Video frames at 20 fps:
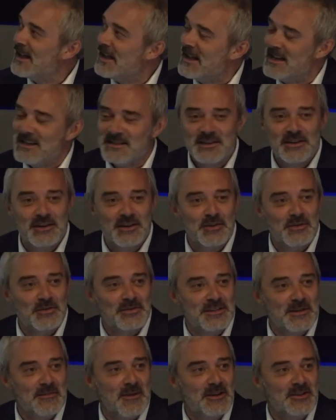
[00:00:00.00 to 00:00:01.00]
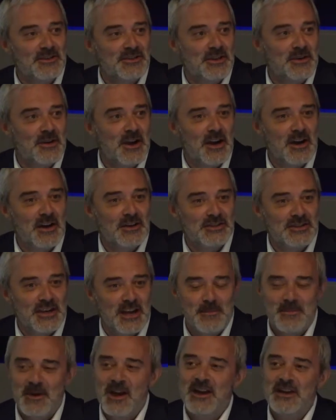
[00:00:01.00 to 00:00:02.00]
is going to cause him undue
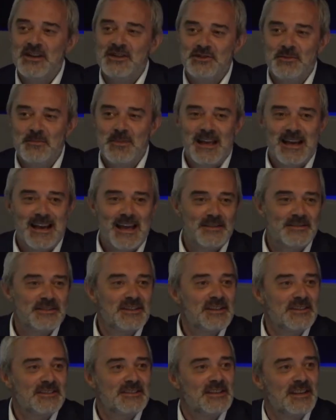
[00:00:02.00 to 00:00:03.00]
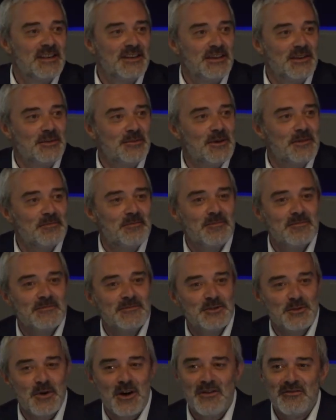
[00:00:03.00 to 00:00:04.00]
hardship, and he should be allowed to continue with
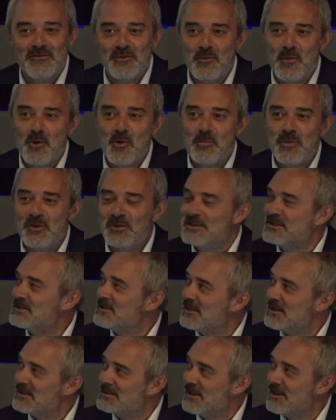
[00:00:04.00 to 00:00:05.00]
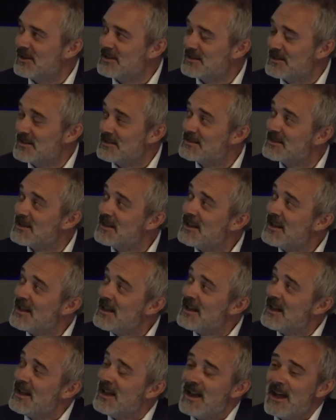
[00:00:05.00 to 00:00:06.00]
12 or more points on his licence.
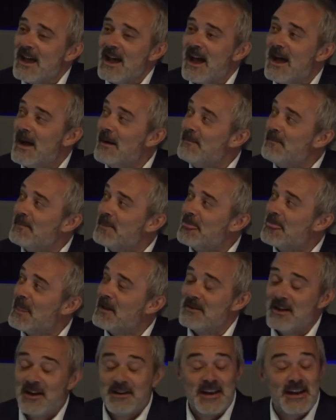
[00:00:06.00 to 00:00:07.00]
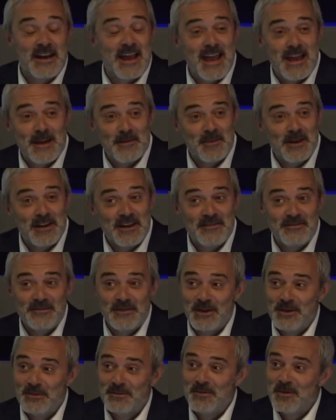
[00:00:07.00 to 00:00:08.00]
Now, I don't know how many of
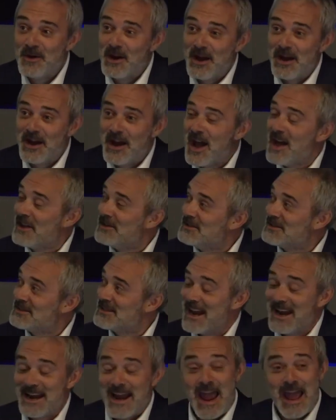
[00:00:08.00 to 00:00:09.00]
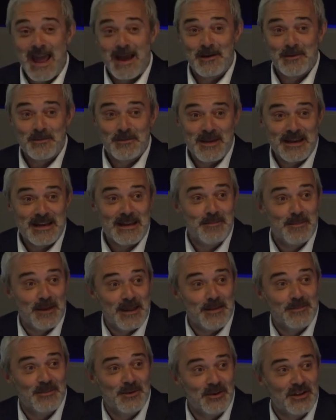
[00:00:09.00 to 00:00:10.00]
you understand how many
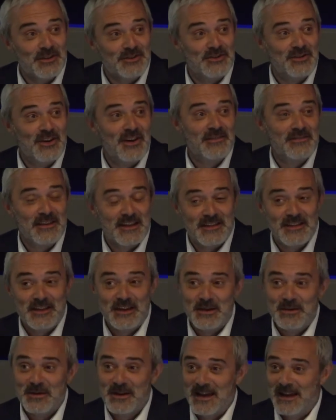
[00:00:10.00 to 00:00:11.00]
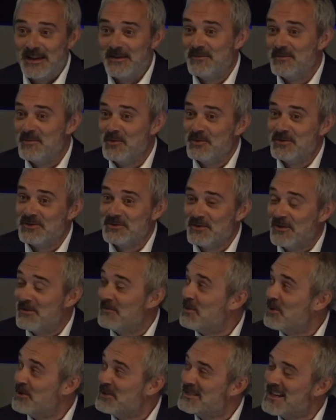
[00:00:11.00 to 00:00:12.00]
people are driving in the UK with more than 12
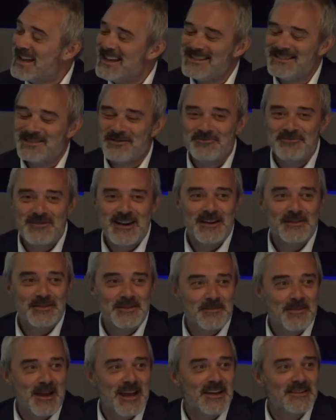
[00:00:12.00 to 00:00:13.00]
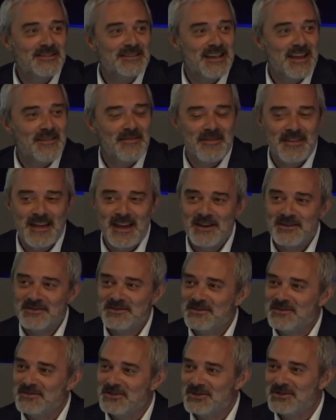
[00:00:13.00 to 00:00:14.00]
points. It's around about
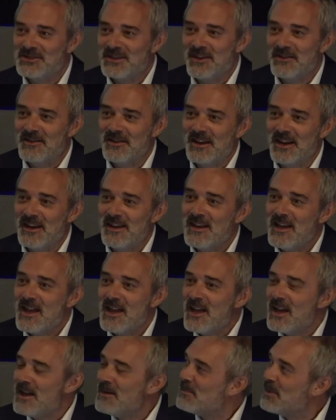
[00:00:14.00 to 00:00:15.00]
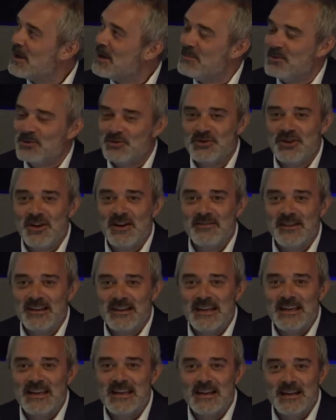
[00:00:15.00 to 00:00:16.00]
10,000, just under, people driving
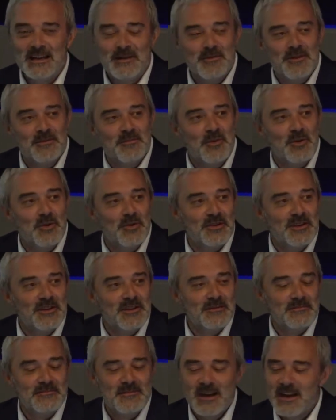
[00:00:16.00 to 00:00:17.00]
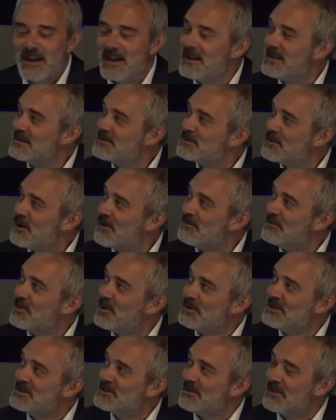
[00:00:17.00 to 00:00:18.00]
legally with more than 12
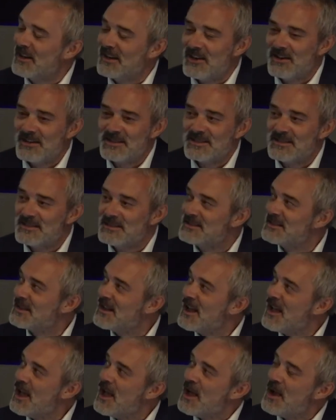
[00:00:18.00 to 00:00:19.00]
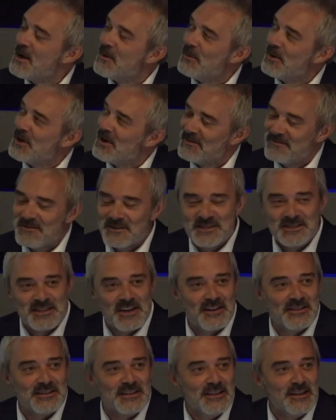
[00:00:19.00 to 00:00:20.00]
points on their licence. When I first
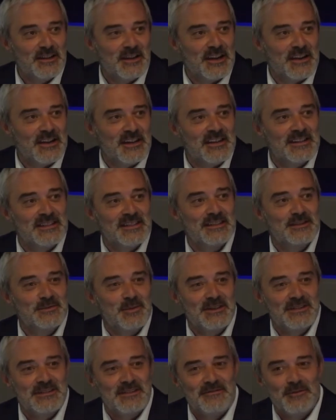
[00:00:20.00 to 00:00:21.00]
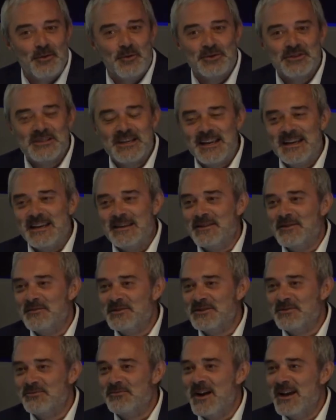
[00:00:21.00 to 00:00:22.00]
started looking at this in 2014, there was
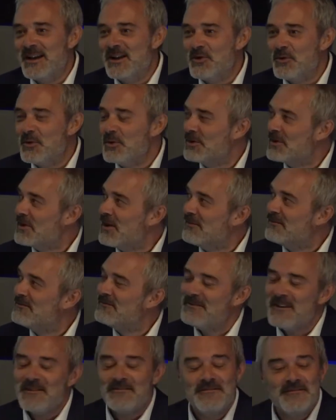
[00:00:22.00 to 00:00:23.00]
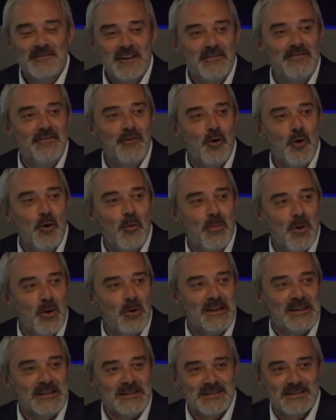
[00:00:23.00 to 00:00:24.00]
a record of 54
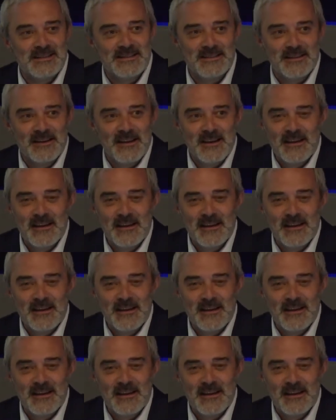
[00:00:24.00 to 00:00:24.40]
points.